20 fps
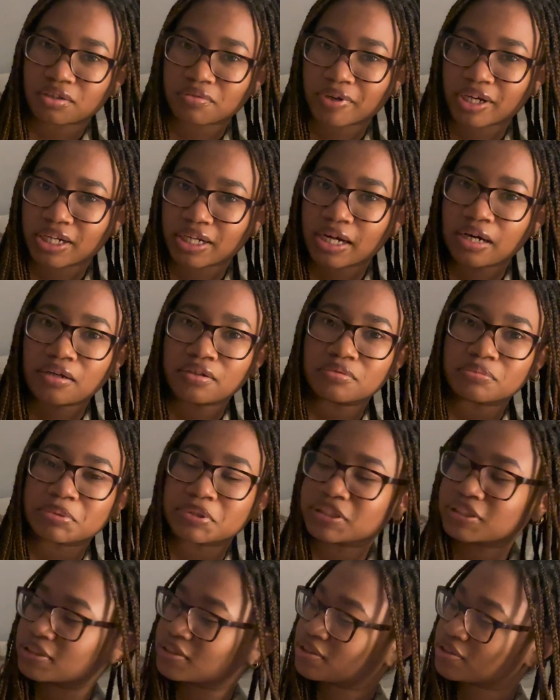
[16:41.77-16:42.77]
right now
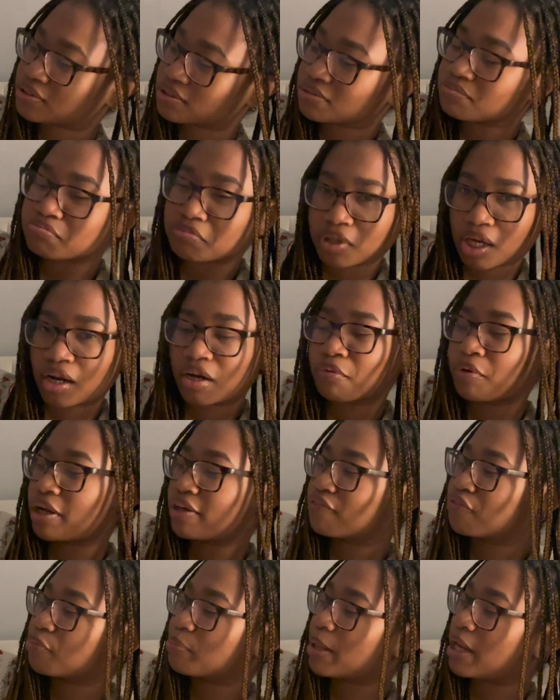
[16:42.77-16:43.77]
because I'm getting ready
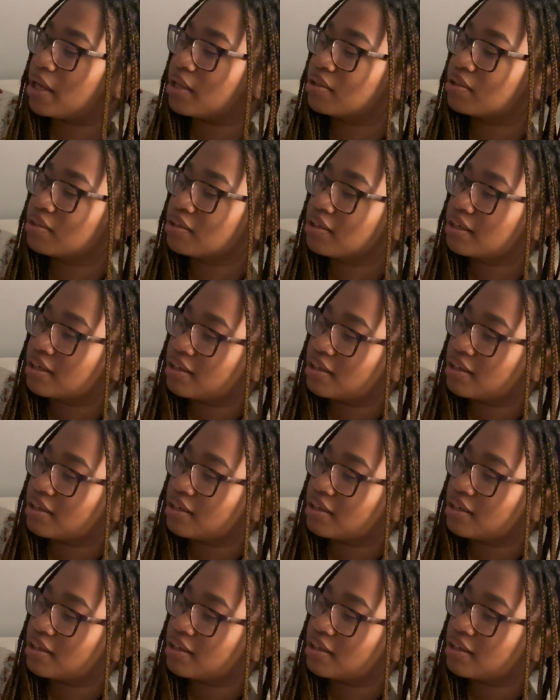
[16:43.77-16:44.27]
for bed.